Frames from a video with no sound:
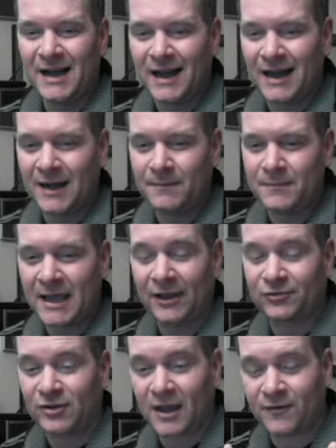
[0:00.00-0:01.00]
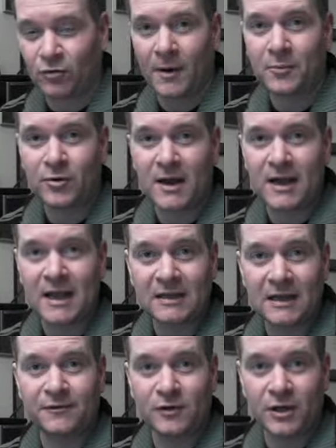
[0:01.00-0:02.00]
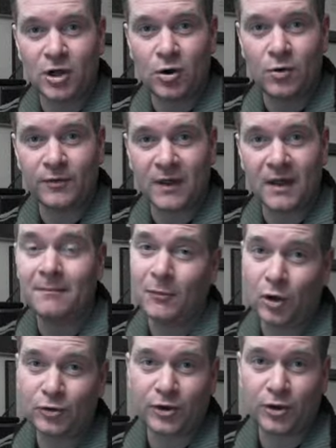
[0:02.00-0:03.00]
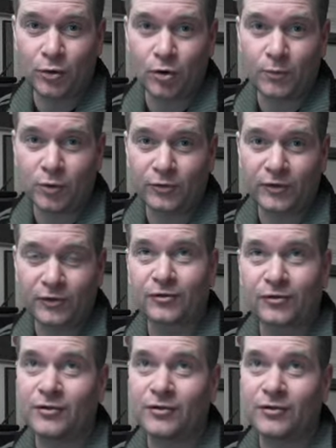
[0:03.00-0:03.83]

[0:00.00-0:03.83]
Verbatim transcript: uh, yes, if you're upgrading, definitely go with a multi-core processor.